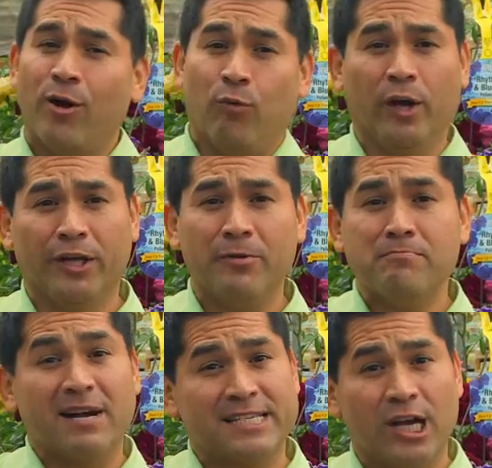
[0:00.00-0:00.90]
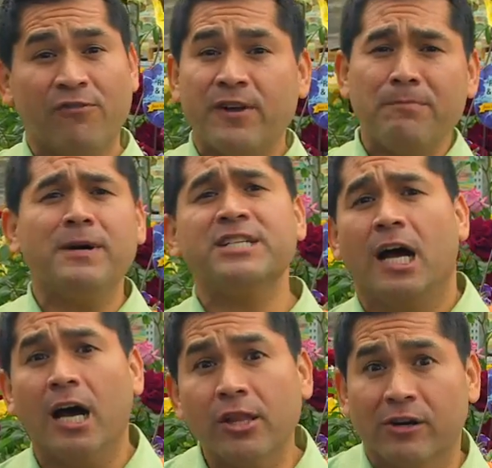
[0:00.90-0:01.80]
William, myself, and a bunch
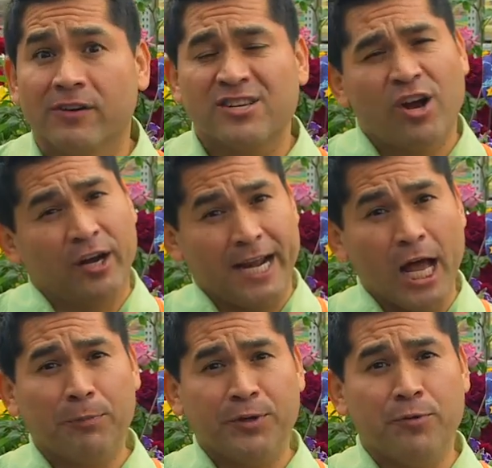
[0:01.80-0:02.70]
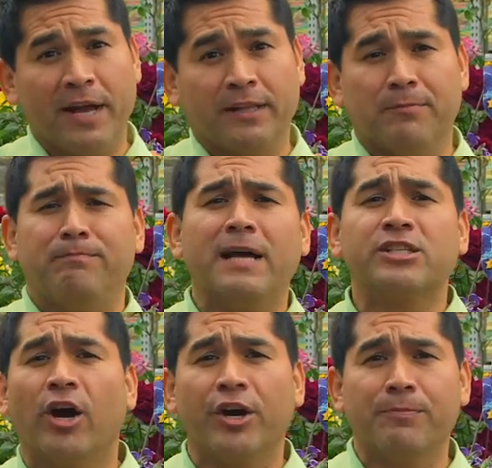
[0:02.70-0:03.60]
of other of us are going to help you make the
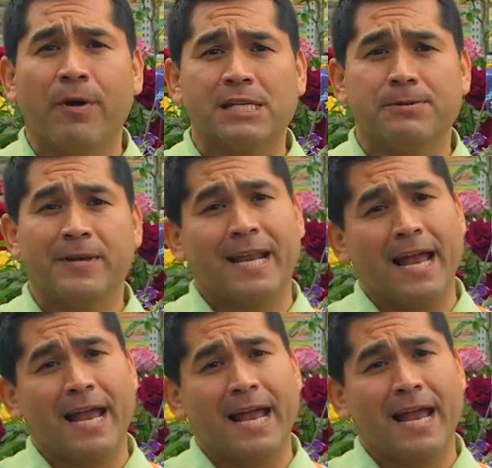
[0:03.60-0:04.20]
best garden you possibly can